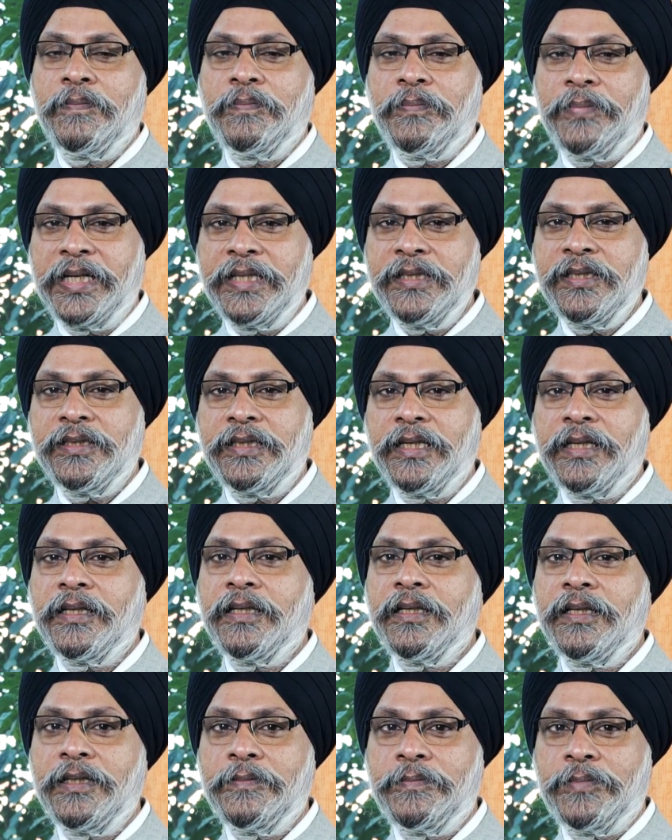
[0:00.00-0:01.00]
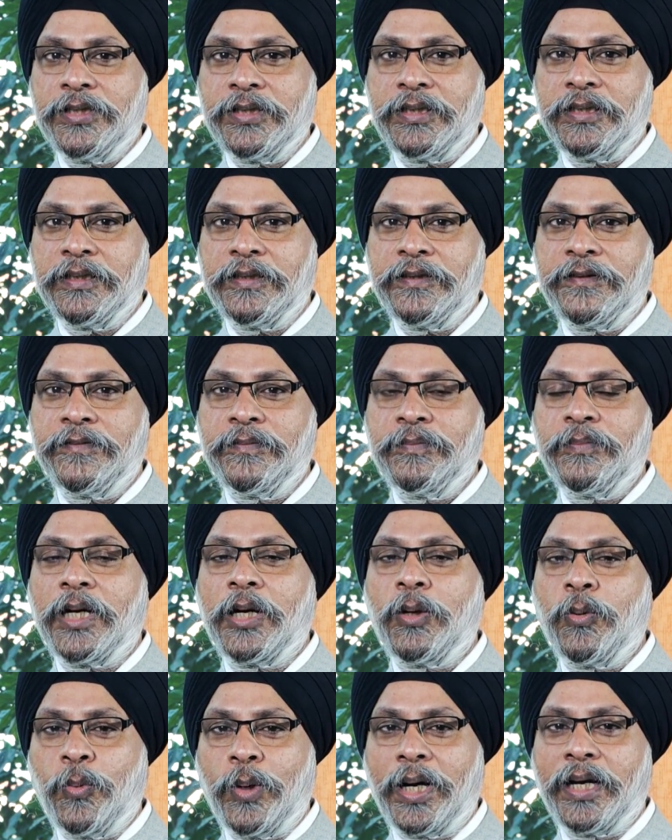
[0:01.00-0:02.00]
painstakingly preserved by
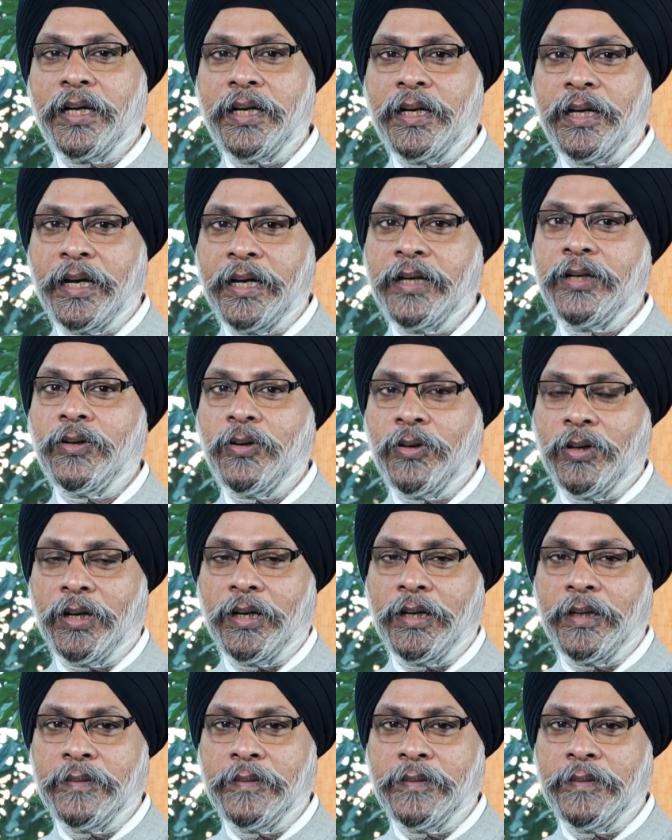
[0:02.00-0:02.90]
one and all.